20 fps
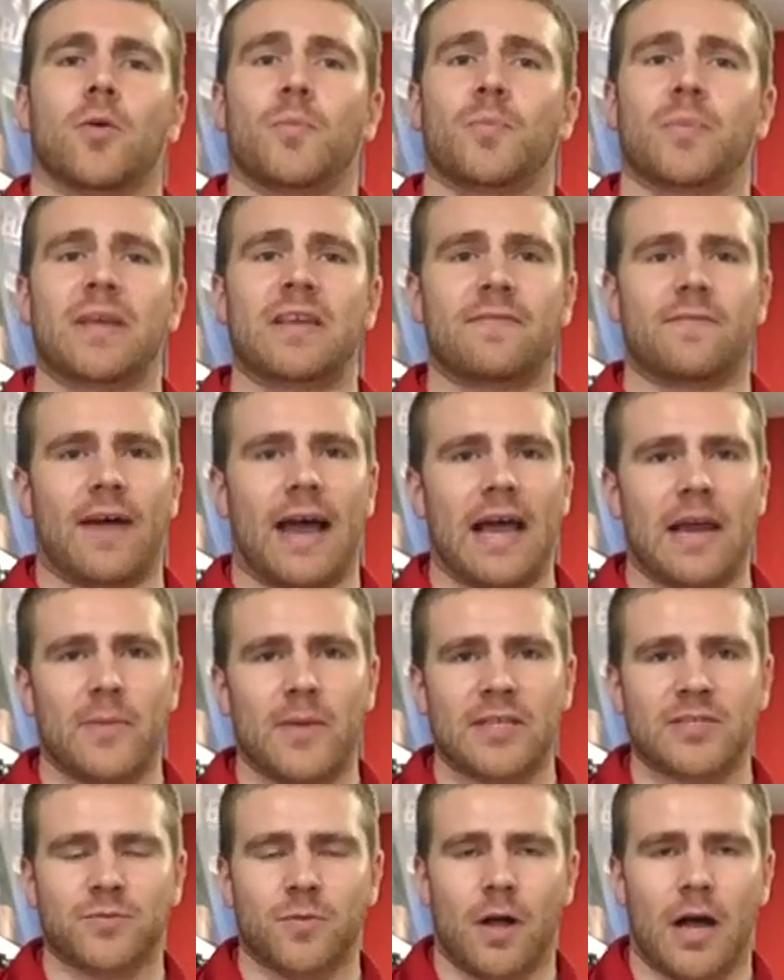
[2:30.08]
B
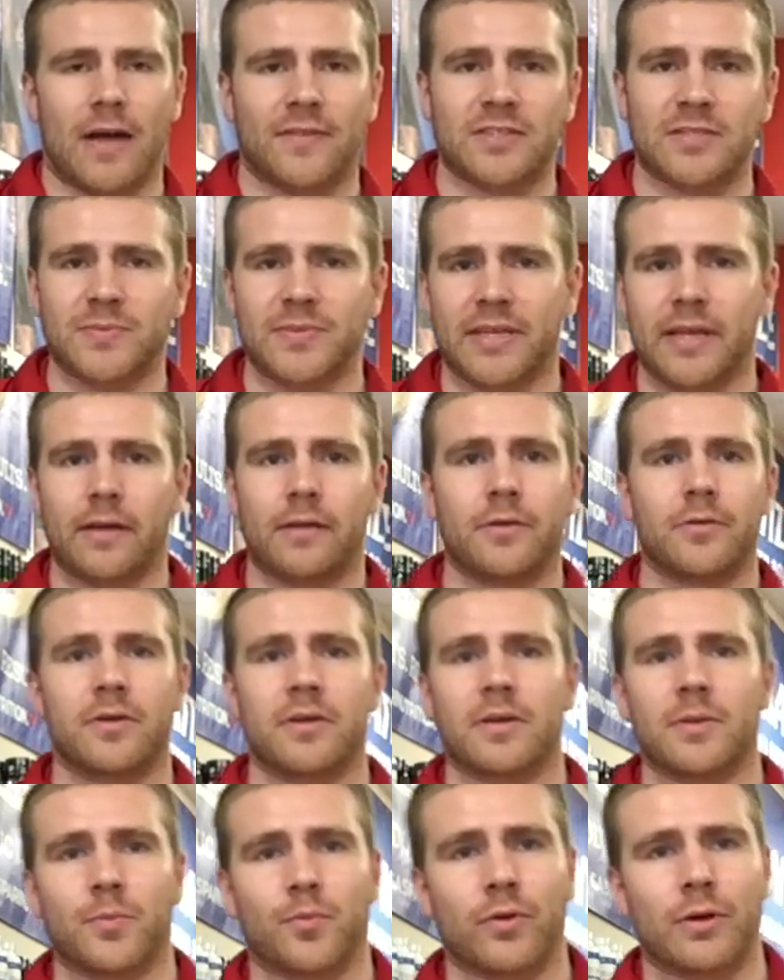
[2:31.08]
vitamins will often be
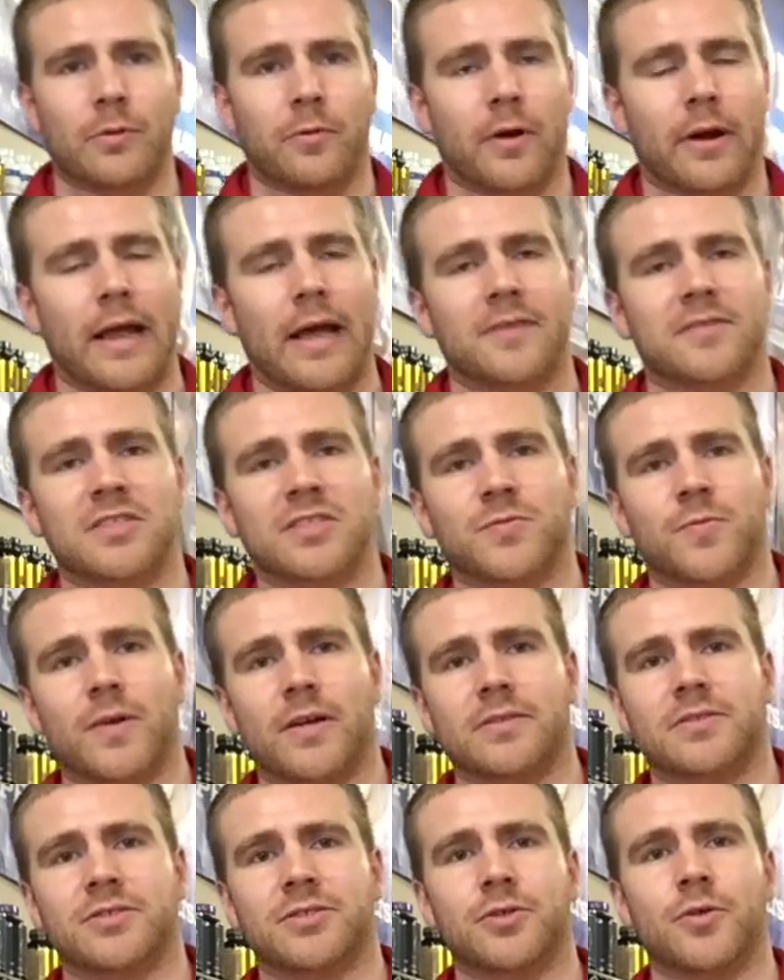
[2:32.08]
included in pre-workouts as
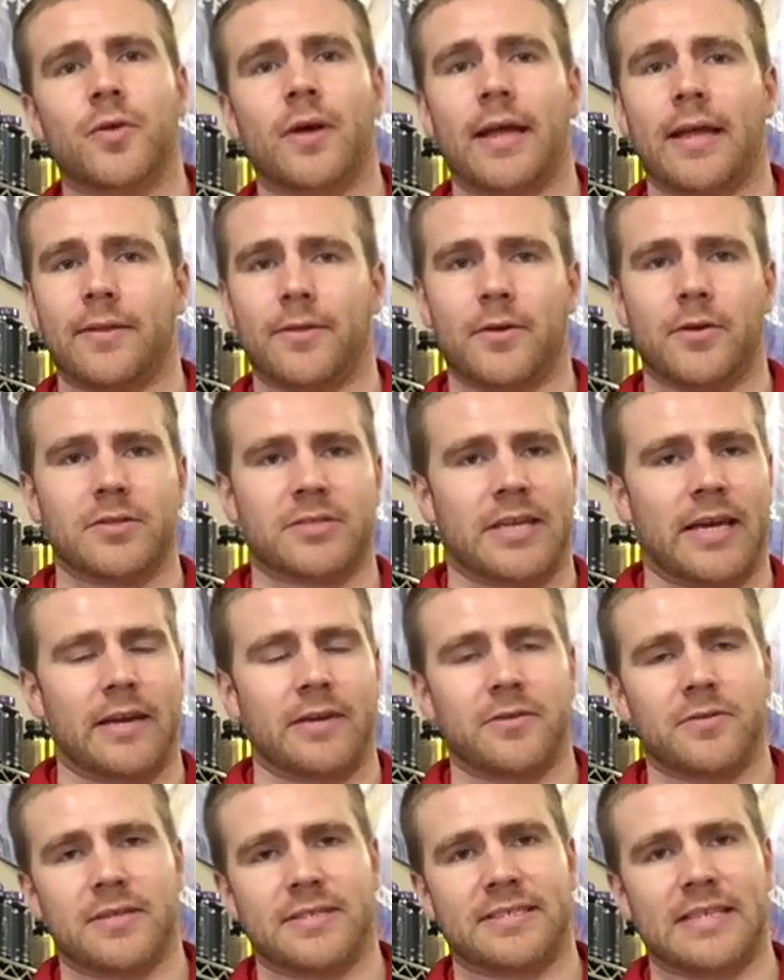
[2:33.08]
well too, and those kind
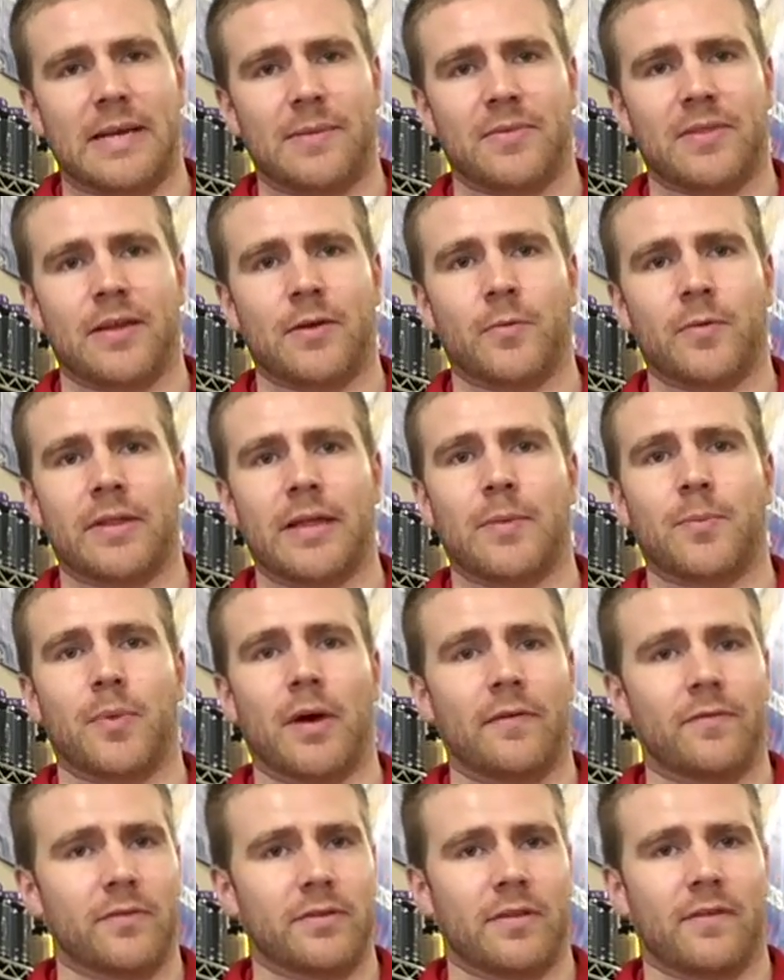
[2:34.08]
of do the same thing where they
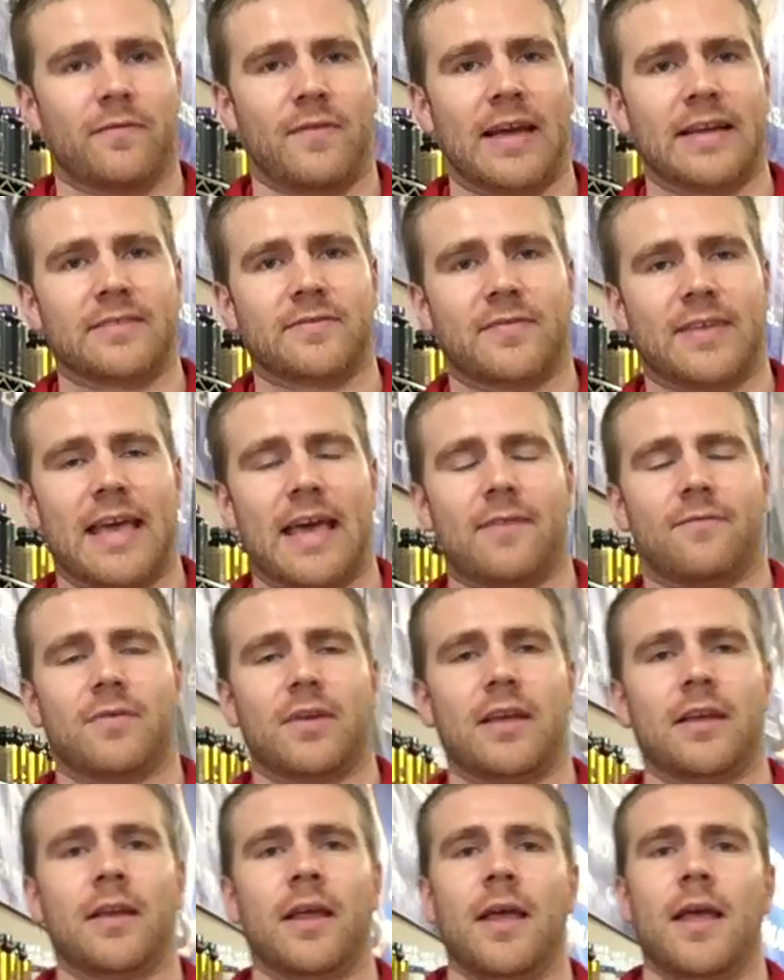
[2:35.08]
buffer the effect of
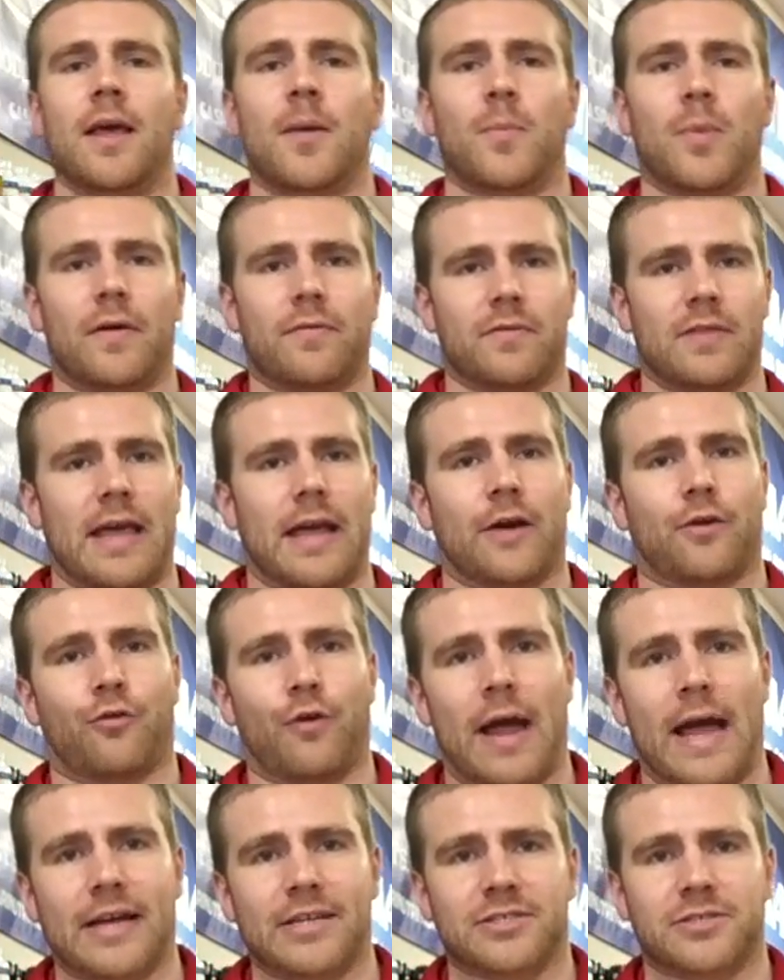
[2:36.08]
caffeine, buffer that
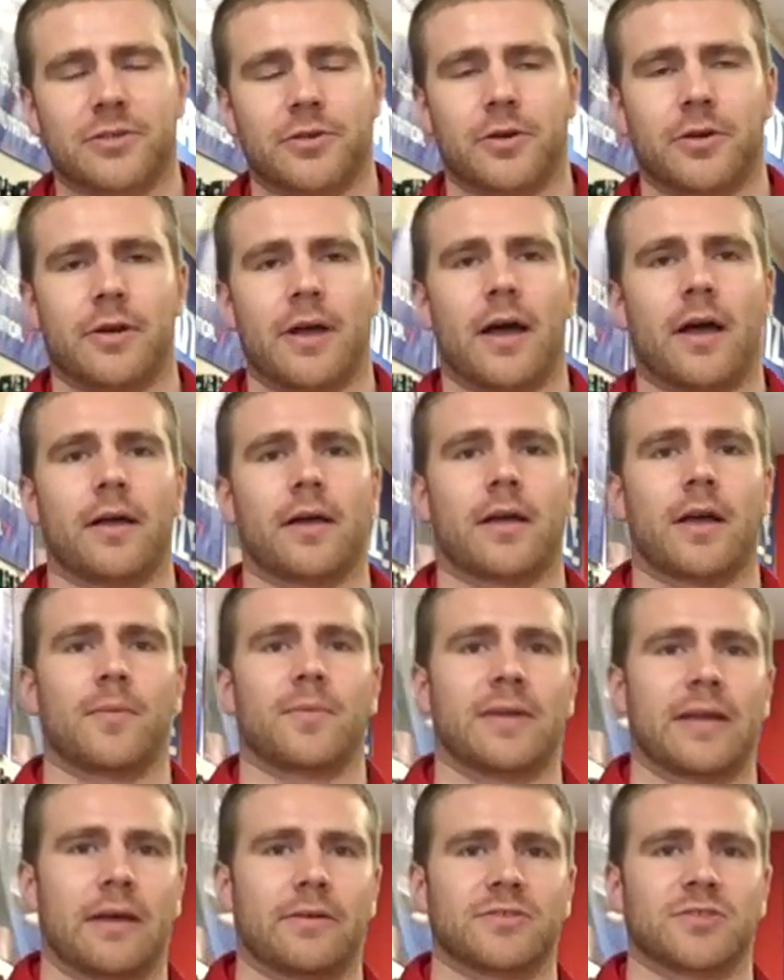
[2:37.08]
crash so you're not
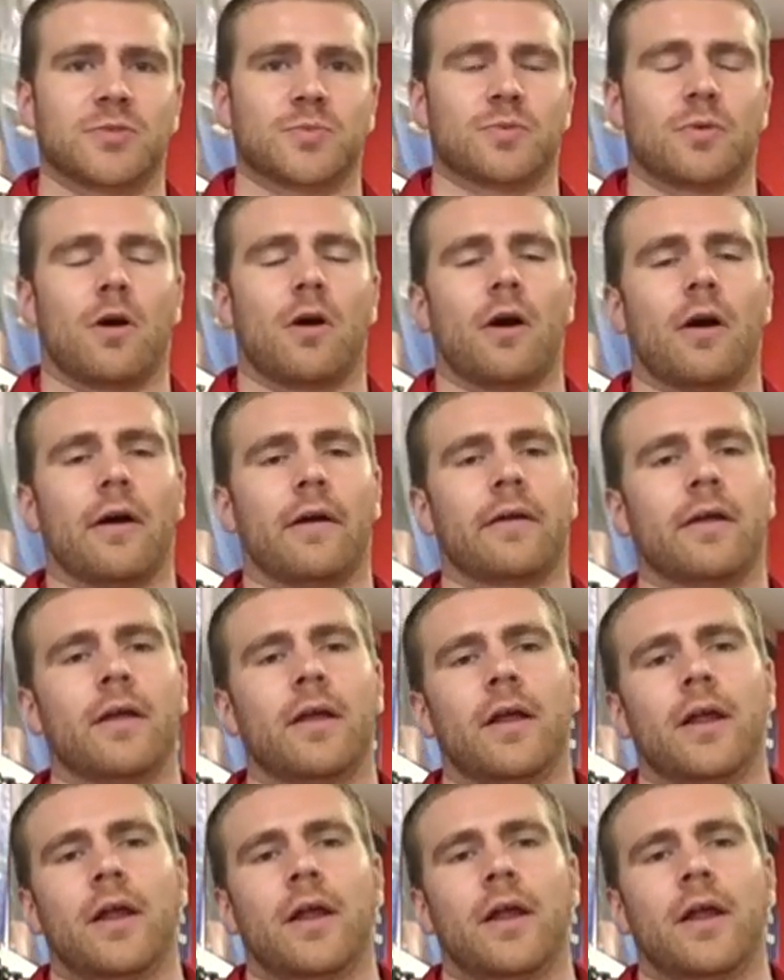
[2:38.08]
coming down super hard.